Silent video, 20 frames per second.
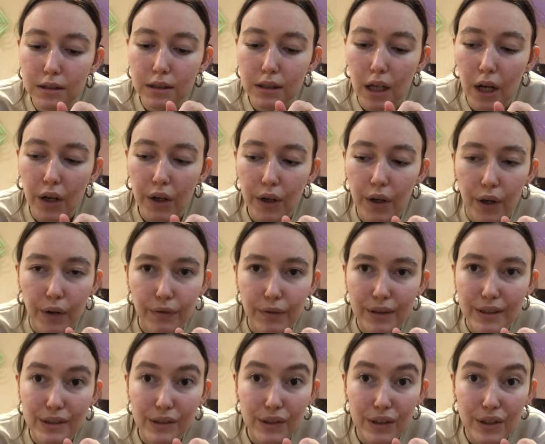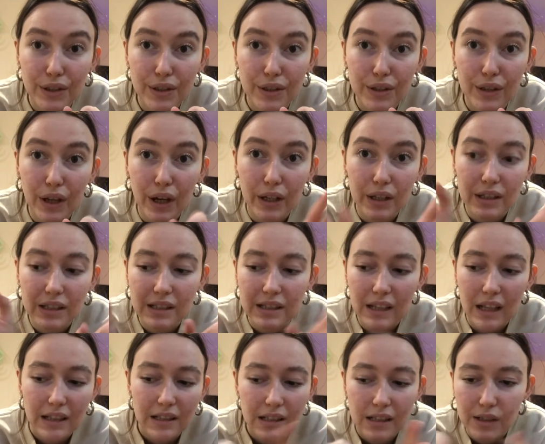I don't know if we're still gonna do that because
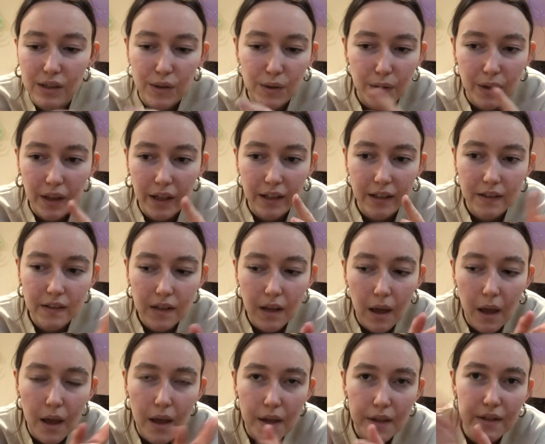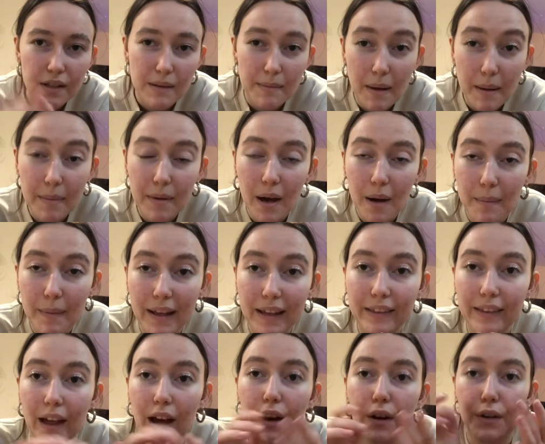that's like 2 things. So maybe I'll make
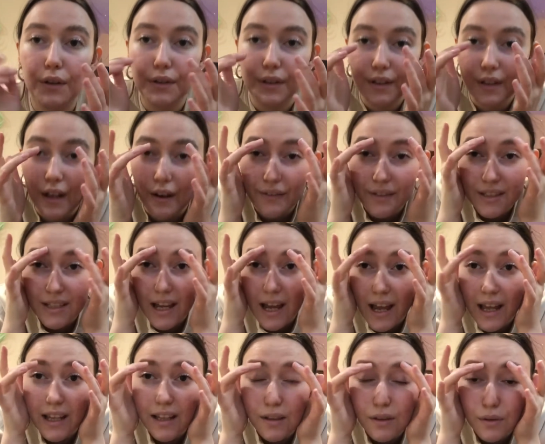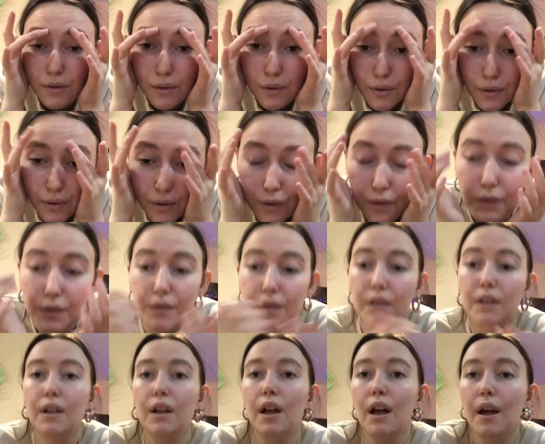that on another day or
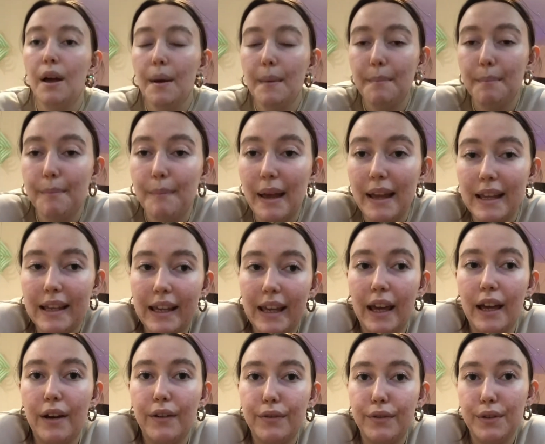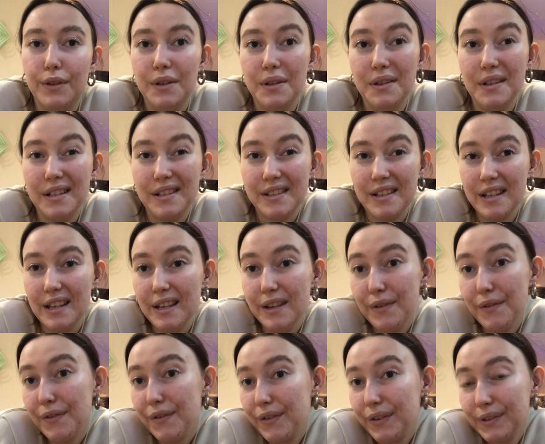make it for New Year's
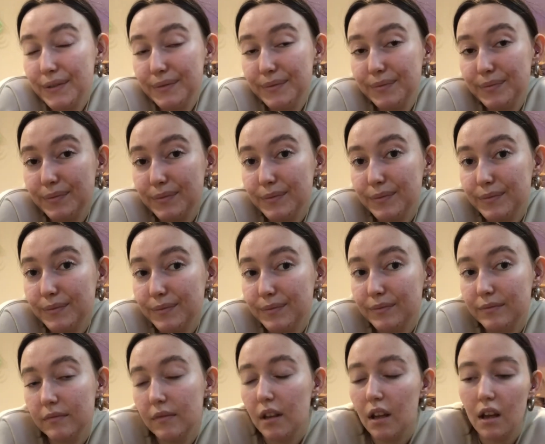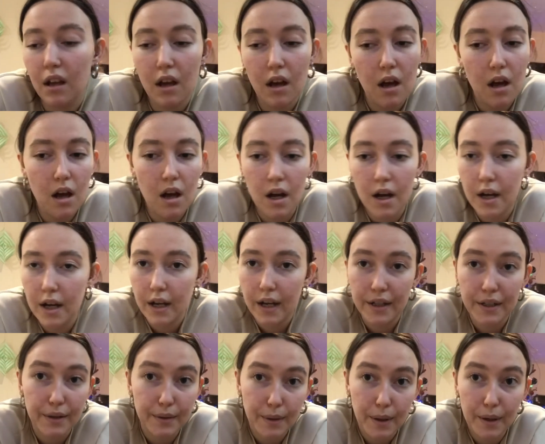Eve. I
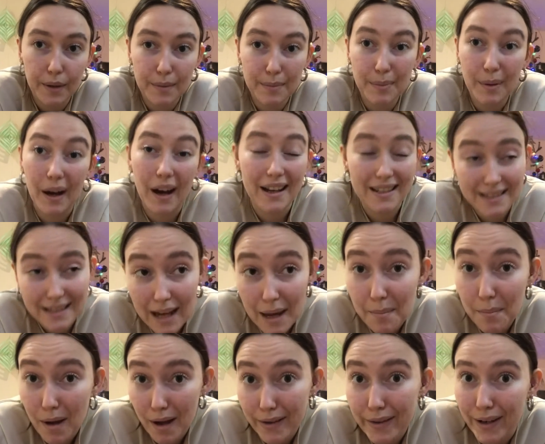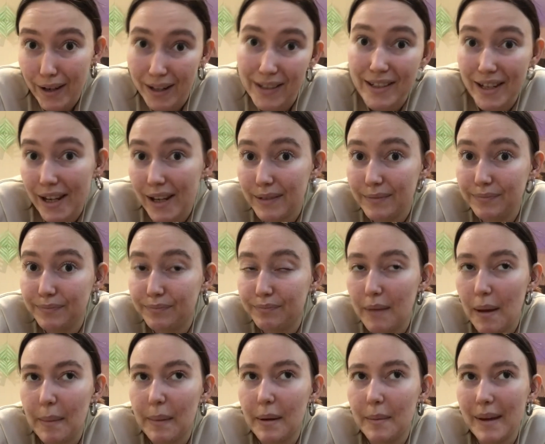don't know, but I stand by the idea.
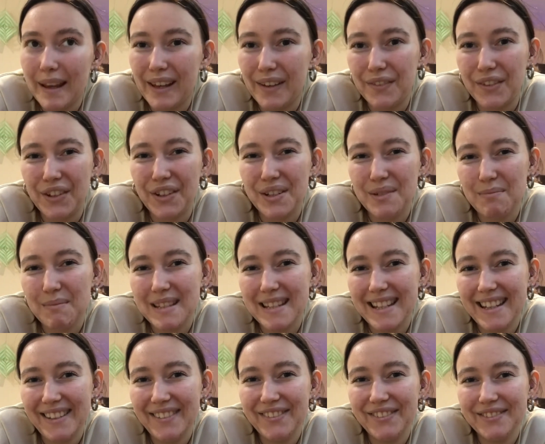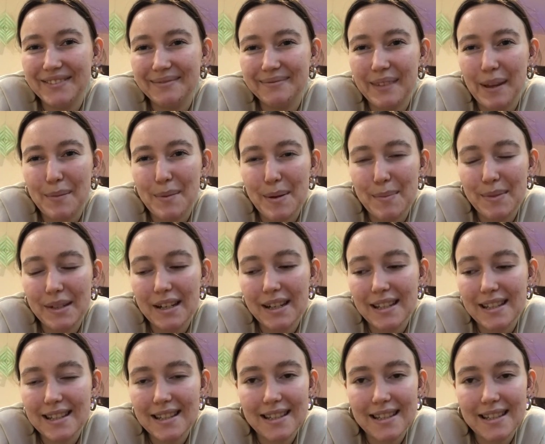Maybe I'll make it for Christmas Eve. That might be nice.